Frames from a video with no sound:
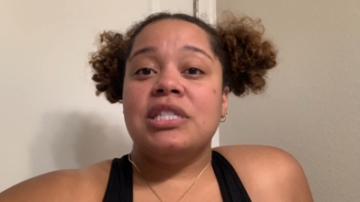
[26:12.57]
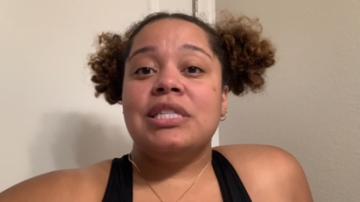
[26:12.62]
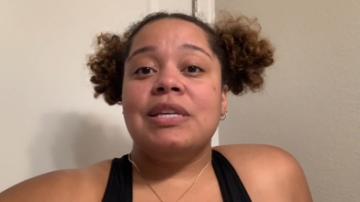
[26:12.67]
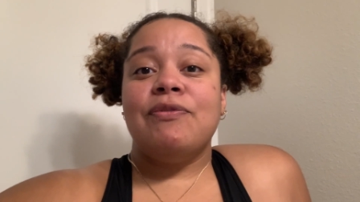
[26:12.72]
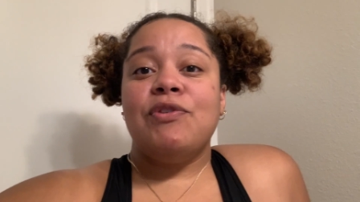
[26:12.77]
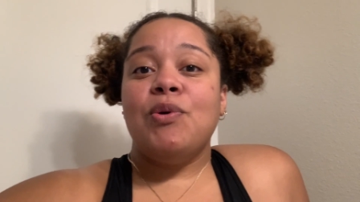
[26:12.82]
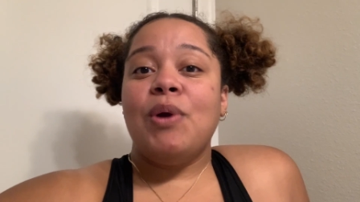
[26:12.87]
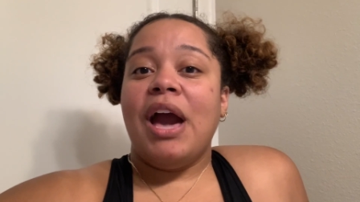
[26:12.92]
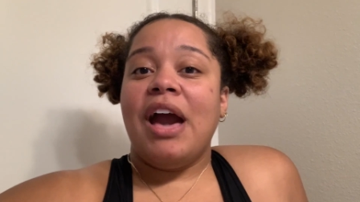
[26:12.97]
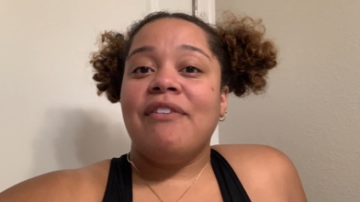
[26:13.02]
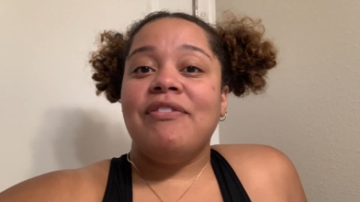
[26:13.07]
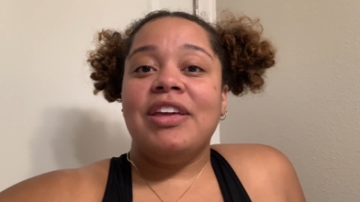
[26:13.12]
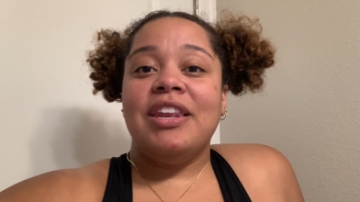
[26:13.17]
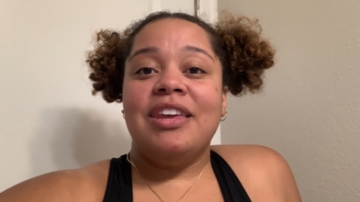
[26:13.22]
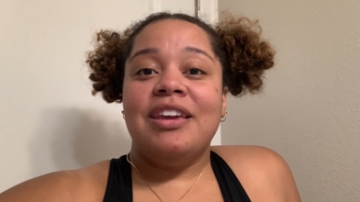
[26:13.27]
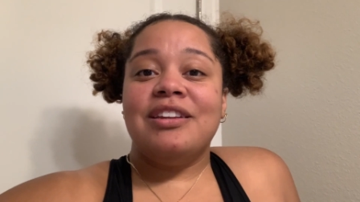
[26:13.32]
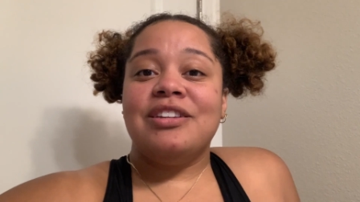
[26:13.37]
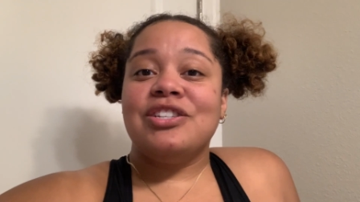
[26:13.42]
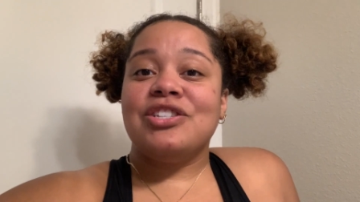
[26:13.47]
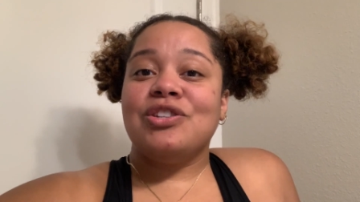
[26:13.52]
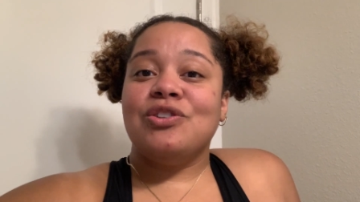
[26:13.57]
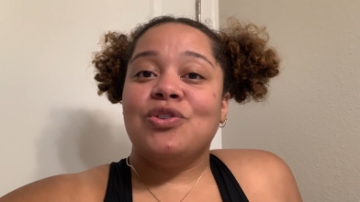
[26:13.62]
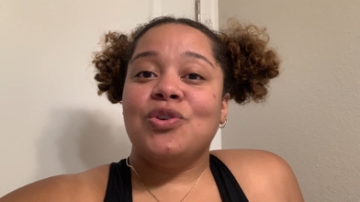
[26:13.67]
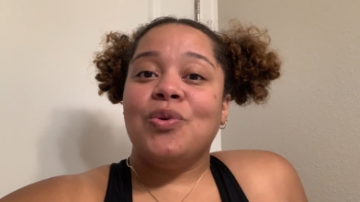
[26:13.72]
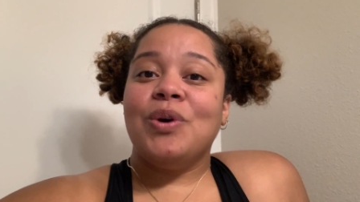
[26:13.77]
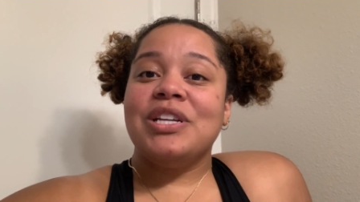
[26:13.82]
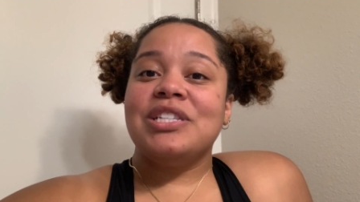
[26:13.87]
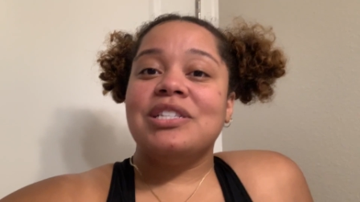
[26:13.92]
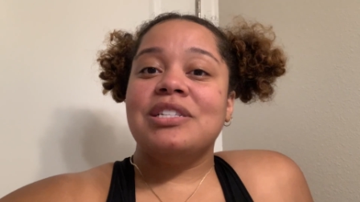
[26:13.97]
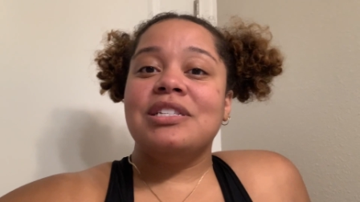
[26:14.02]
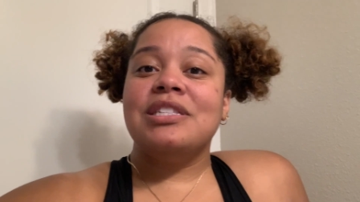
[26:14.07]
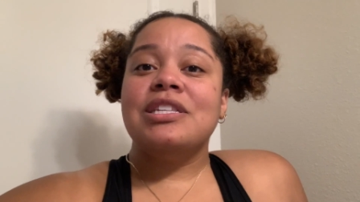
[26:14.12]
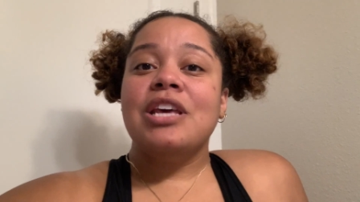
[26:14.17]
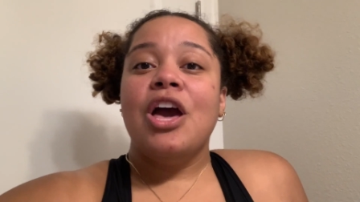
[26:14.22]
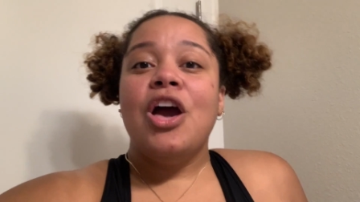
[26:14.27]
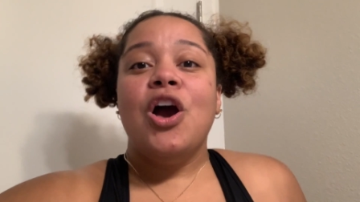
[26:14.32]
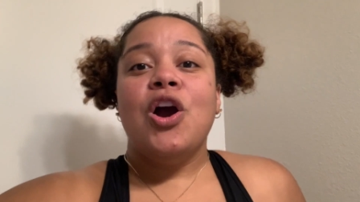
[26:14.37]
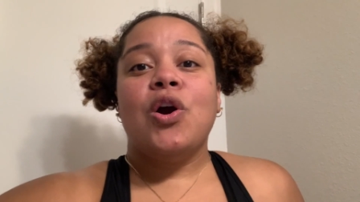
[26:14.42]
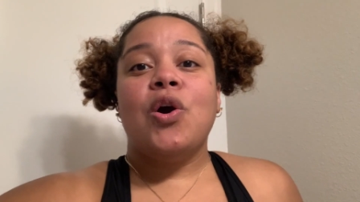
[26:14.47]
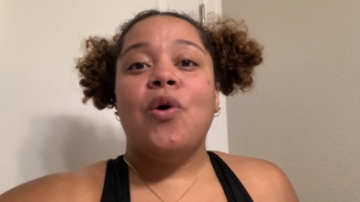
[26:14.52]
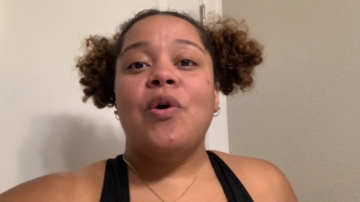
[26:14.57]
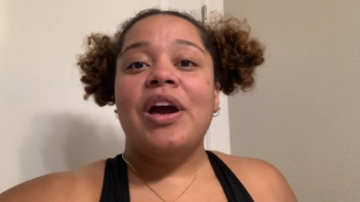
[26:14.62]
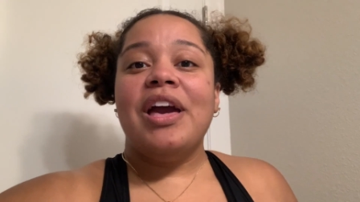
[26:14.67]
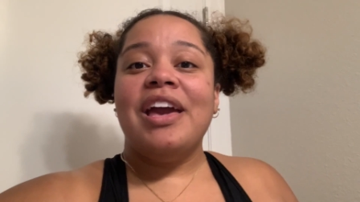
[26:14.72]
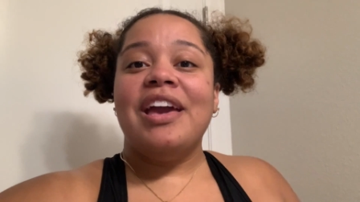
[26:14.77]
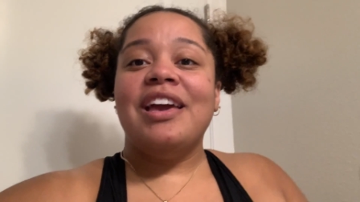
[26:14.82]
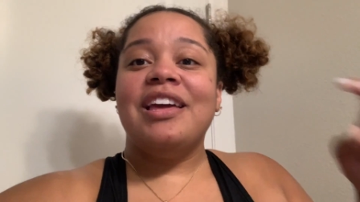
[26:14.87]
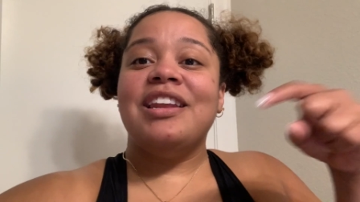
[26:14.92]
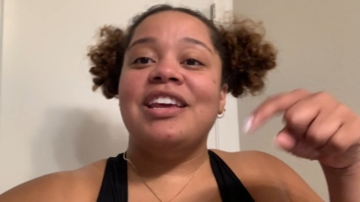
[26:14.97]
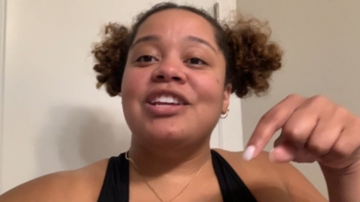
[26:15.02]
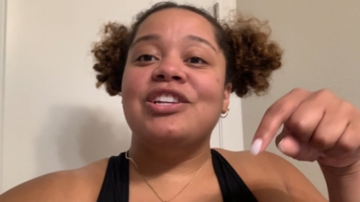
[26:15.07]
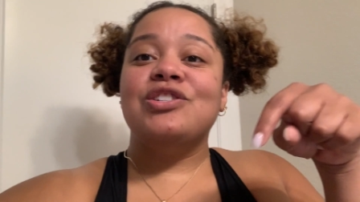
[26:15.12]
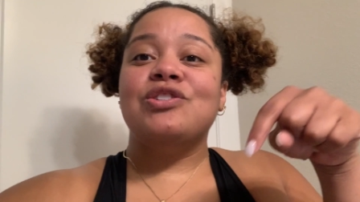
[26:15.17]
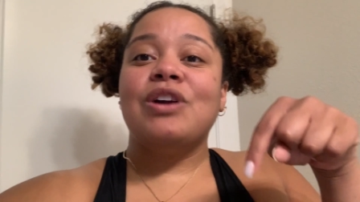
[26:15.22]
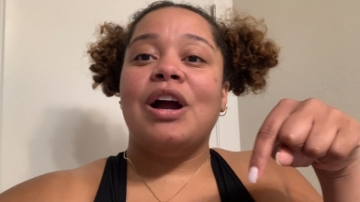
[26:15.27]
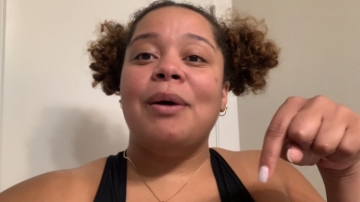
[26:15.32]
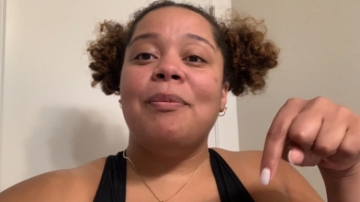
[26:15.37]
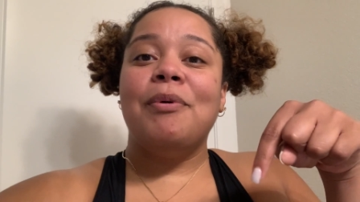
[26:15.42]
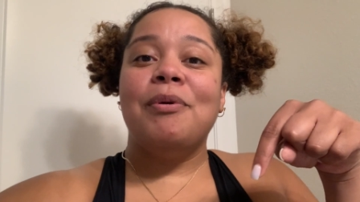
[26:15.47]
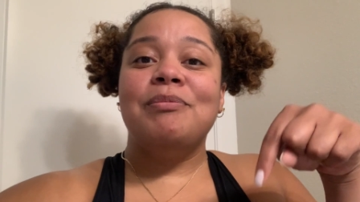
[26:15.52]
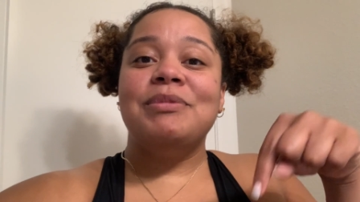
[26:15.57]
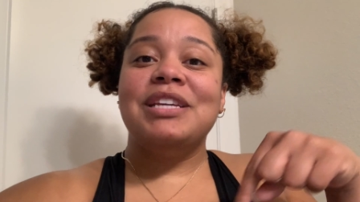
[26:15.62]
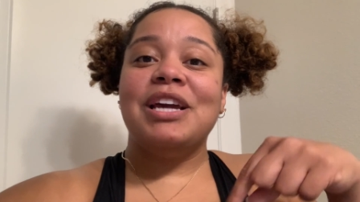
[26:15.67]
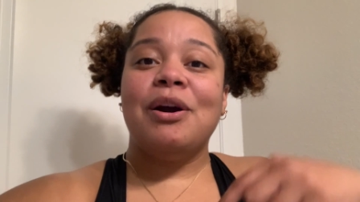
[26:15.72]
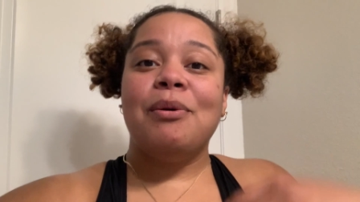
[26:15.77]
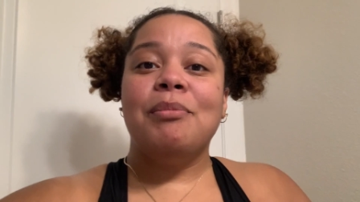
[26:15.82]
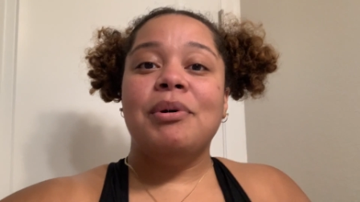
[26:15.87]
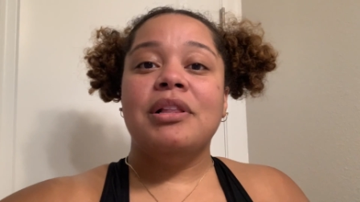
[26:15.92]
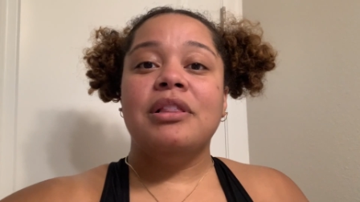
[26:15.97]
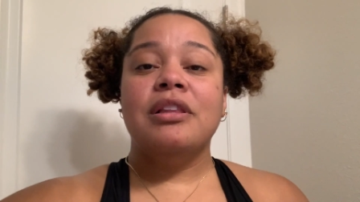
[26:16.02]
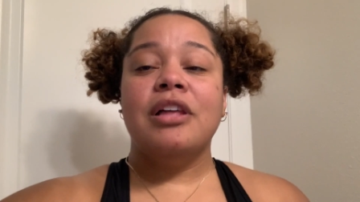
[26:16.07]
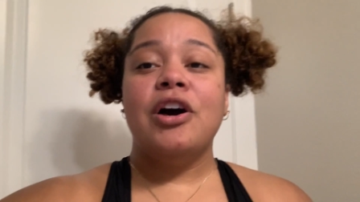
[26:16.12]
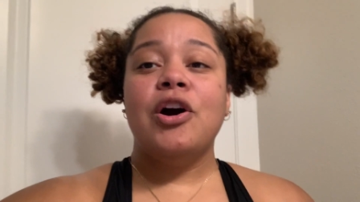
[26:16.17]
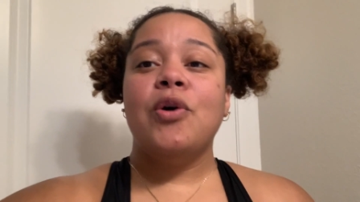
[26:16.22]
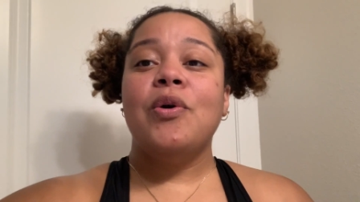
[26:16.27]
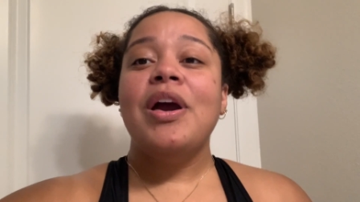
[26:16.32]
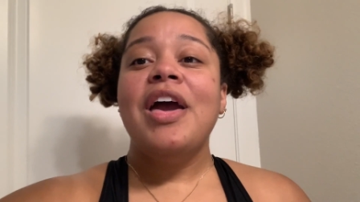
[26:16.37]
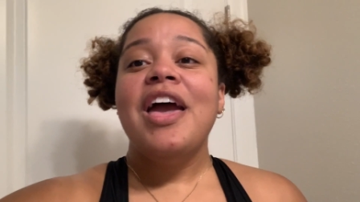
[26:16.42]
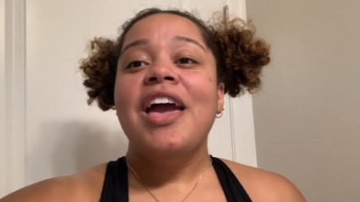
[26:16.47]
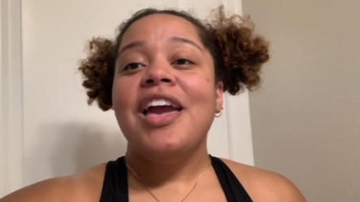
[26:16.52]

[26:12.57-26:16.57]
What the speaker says: If you have any additional questions, go ahead and drop them down below.